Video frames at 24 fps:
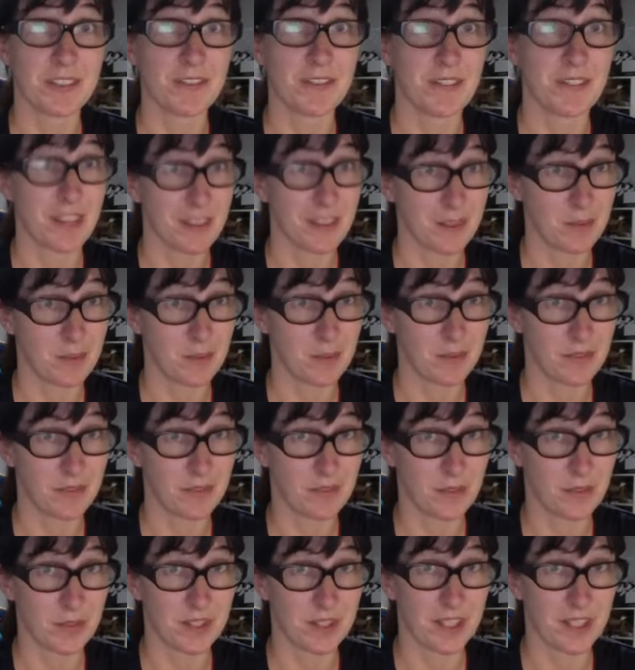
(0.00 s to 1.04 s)
available
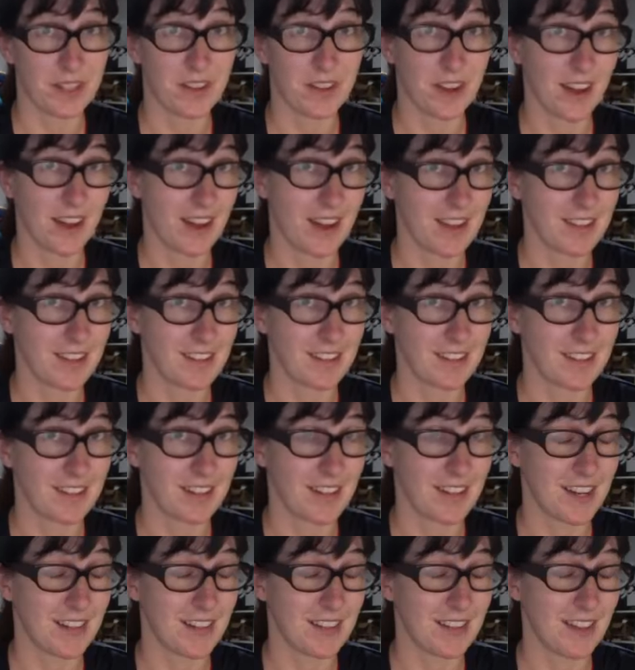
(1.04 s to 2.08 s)
for you guys that are
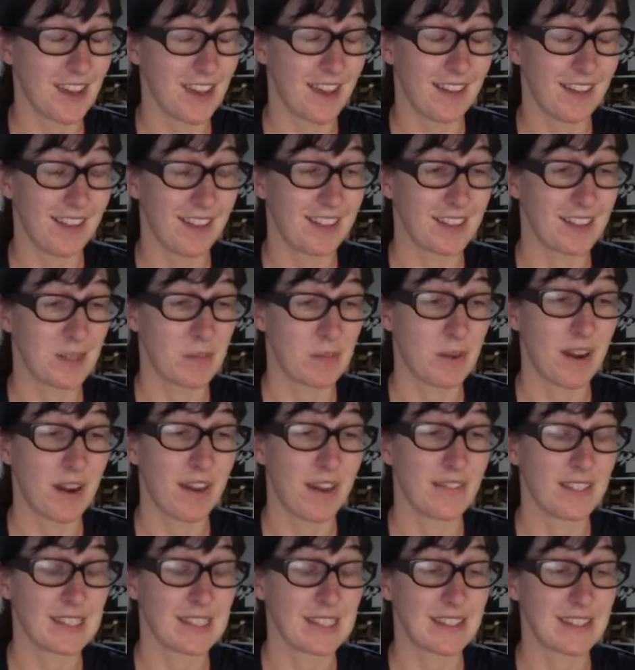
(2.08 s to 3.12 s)
in the Atlantic
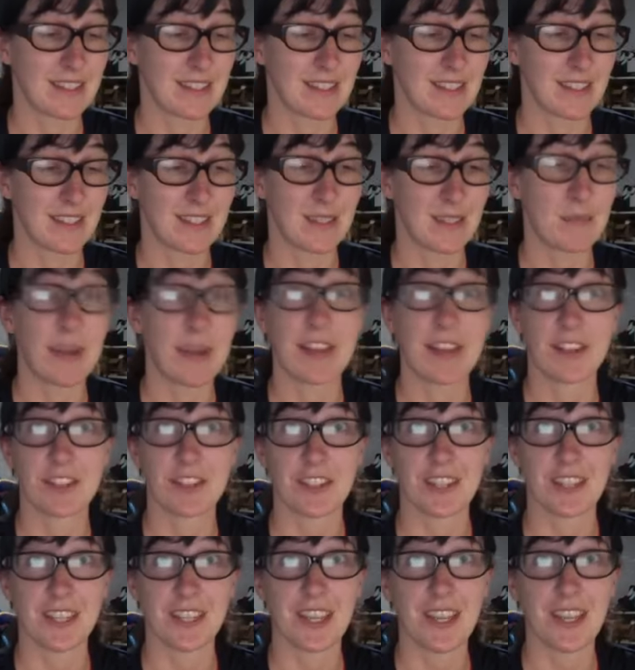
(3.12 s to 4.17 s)
provinces,
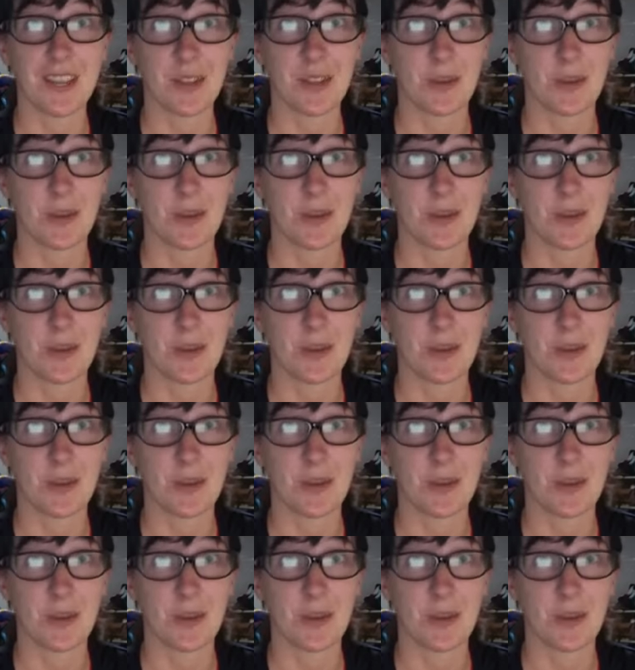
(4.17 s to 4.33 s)
especially,